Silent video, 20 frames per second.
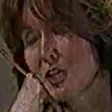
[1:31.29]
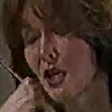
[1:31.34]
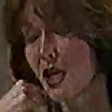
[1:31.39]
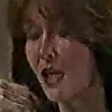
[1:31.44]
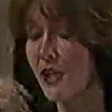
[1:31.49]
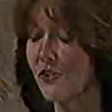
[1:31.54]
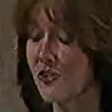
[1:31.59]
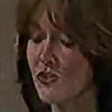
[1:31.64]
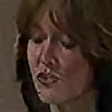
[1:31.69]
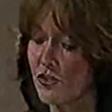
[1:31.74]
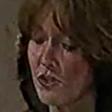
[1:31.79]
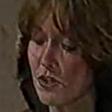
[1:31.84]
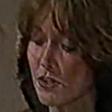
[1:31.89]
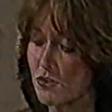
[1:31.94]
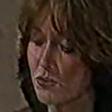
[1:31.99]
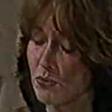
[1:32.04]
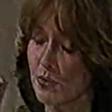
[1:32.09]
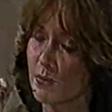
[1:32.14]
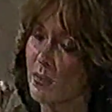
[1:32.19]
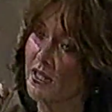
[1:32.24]
I just
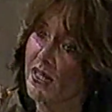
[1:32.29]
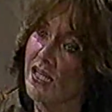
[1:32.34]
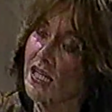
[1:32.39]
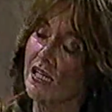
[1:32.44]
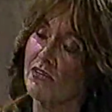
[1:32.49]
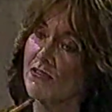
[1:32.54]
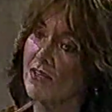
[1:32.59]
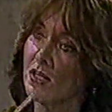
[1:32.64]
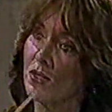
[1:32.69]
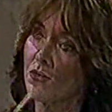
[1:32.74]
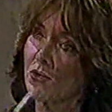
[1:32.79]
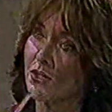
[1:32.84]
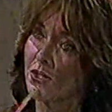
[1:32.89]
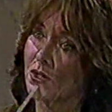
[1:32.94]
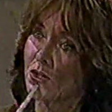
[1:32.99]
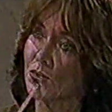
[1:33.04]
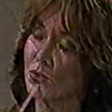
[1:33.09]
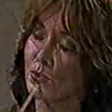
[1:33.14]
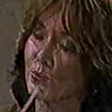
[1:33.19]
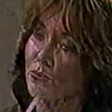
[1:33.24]
talked to her about a half hour
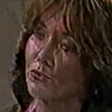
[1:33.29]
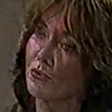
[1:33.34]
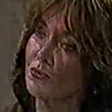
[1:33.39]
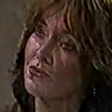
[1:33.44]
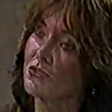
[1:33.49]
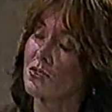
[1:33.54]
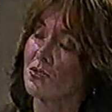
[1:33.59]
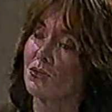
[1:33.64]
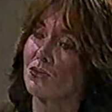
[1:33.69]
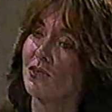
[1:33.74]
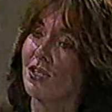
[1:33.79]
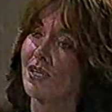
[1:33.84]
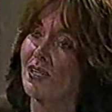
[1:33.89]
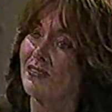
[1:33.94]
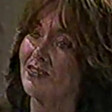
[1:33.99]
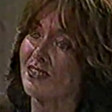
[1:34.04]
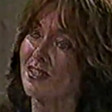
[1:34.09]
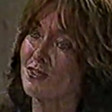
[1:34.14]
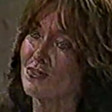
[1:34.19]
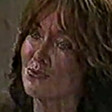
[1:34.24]
ago. Her proofs had
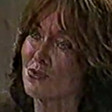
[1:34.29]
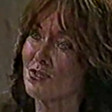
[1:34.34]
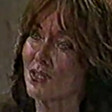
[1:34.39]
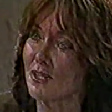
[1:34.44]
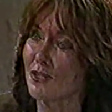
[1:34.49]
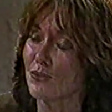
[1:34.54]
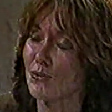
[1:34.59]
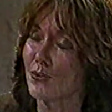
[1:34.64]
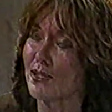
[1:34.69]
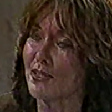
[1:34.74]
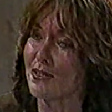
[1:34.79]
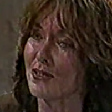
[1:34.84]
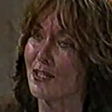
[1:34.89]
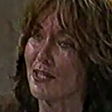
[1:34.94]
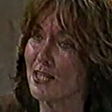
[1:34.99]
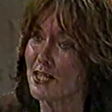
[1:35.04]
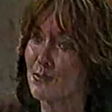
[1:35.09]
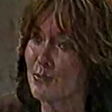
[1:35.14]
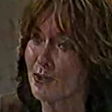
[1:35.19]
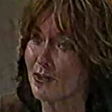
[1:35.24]
arrived. Then she was on her way to the
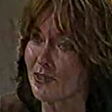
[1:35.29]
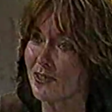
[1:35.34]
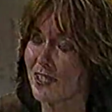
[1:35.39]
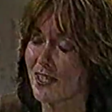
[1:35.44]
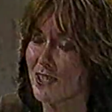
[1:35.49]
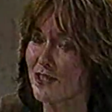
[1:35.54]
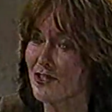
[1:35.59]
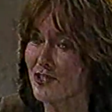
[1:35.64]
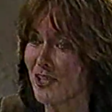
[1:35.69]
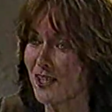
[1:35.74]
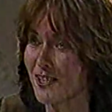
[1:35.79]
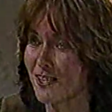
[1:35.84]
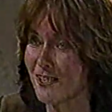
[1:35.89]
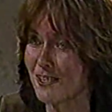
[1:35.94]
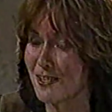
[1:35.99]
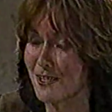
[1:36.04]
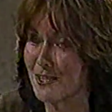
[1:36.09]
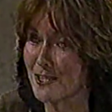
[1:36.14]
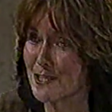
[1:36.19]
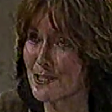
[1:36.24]
hospital to catch Kelly
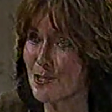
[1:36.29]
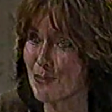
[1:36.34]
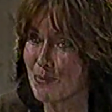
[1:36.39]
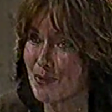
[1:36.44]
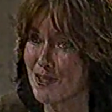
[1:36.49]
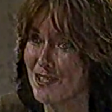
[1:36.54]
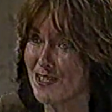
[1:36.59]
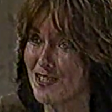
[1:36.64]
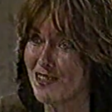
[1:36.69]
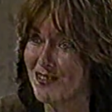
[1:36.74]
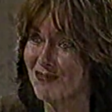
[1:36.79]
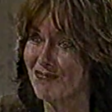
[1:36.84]
and get his opinion.